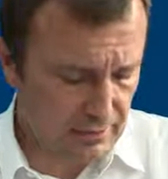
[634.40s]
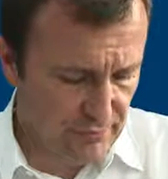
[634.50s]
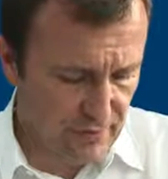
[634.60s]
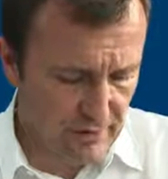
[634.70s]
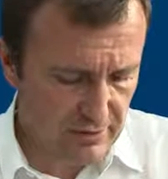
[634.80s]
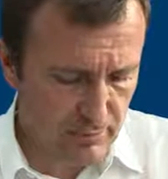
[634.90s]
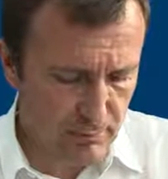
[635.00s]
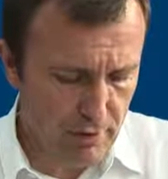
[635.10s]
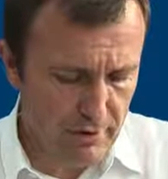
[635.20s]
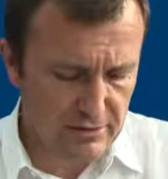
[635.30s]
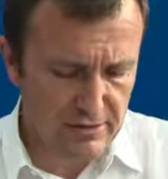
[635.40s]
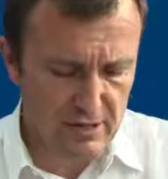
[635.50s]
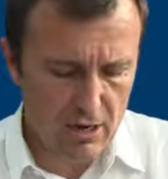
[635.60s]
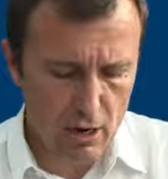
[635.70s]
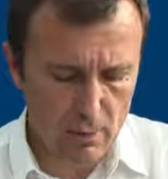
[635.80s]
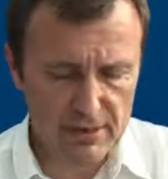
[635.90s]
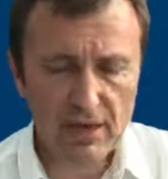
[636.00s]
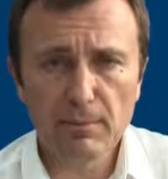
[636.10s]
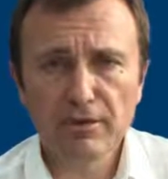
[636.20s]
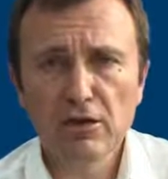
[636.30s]
the fact that products are
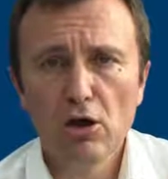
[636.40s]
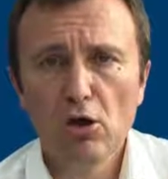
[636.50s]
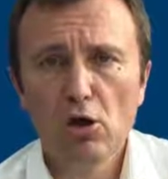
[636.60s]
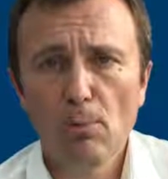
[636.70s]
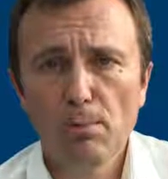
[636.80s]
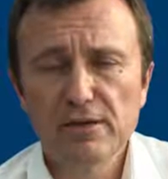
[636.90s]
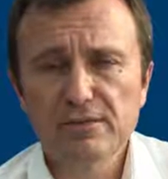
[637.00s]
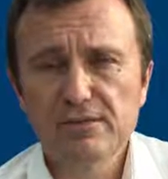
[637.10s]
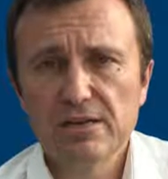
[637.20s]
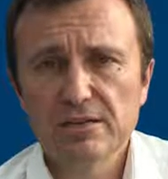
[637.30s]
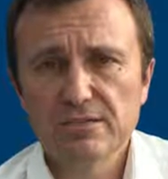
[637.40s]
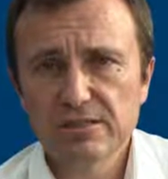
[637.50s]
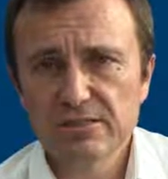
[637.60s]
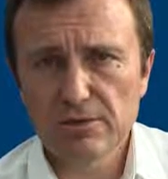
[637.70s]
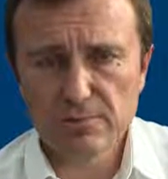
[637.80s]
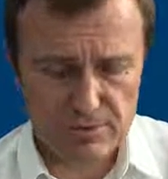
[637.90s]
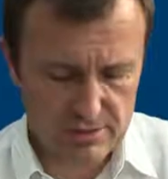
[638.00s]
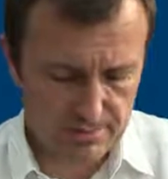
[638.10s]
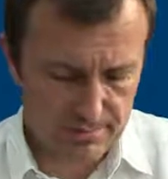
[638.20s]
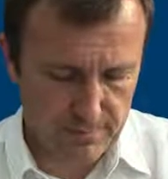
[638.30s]
becoming complex
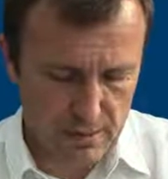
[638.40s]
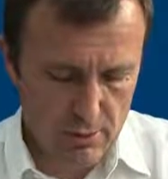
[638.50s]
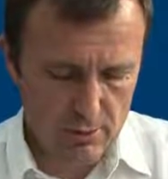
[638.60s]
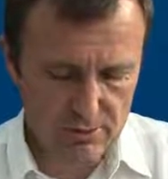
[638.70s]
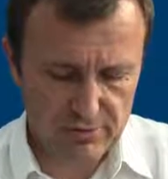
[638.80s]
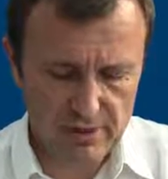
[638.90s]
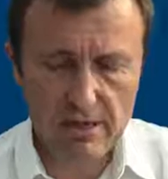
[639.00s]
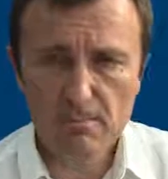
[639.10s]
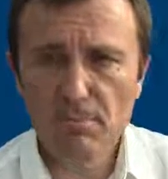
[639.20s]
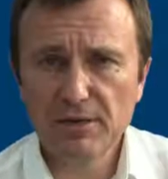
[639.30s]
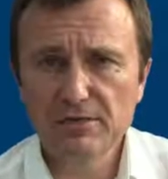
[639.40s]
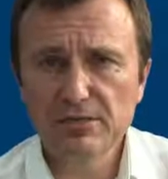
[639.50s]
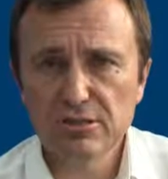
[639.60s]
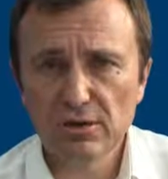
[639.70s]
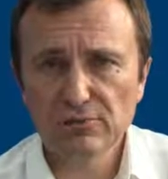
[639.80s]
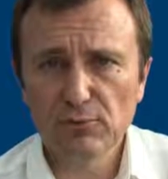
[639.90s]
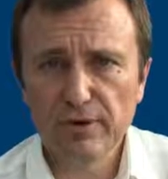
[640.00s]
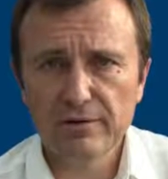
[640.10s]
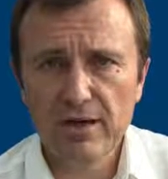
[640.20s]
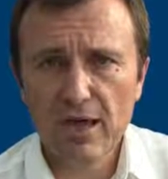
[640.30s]
systems with embedded
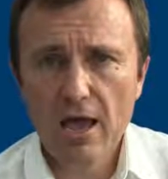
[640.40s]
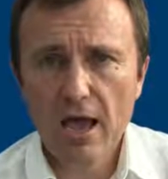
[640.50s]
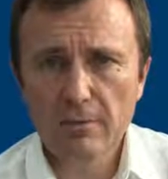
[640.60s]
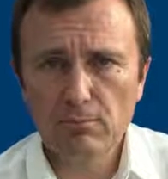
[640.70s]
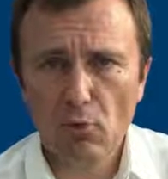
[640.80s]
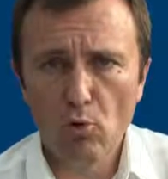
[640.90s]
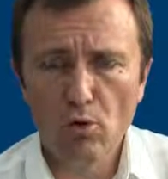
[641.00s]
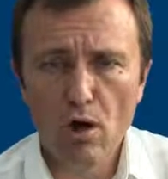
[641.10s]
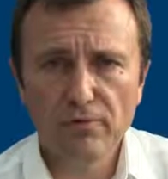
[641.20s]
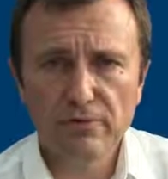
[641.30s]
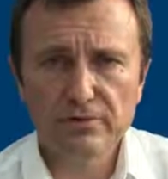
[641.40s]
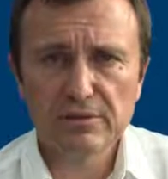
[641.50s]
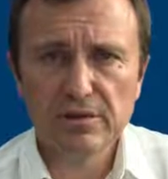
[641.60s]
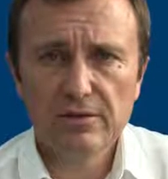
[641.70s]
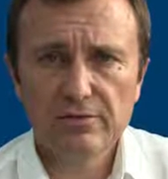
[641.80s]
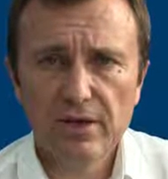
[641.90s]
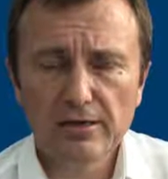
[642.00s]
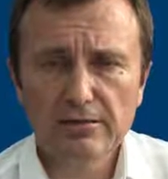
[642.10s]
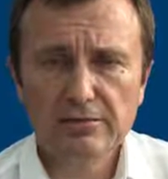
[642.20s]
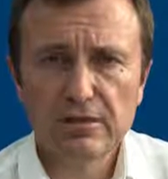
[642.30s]
software and more offered
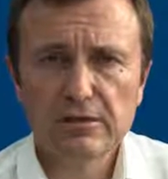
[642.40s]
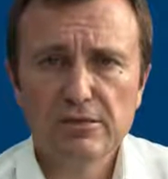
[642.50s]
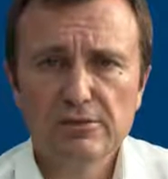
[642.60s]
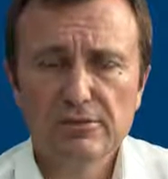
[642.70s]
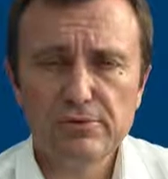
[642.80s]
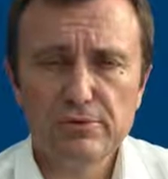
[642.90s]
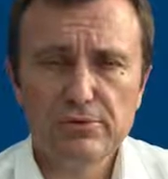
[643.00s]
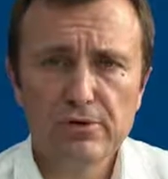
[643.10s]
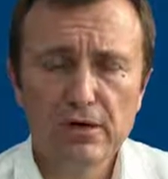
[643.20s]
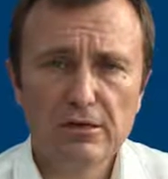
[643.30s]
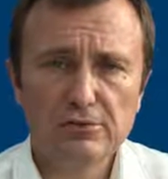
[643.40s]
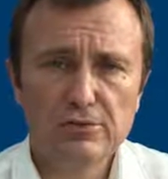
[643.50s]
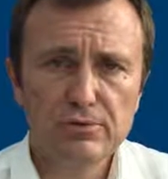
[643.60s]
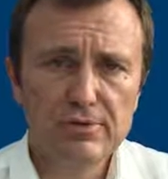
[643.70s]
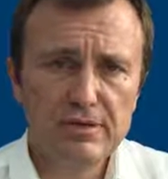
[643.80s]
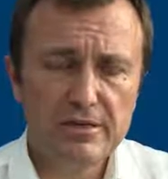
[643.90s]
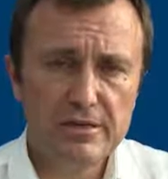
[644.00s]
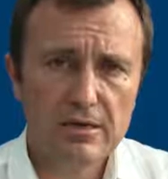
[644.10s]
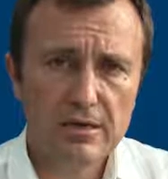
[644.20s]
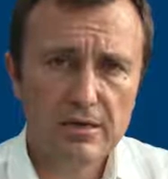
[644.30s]
thanks to the
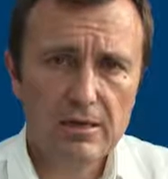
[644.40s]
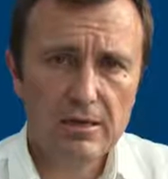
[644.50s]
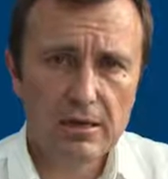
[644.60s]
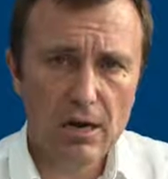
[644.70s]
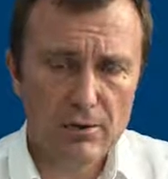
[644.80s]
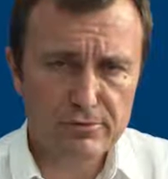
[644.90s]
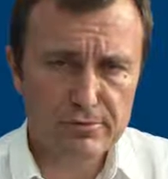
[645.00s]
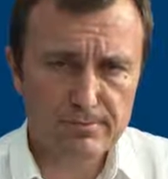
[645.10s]
cloud.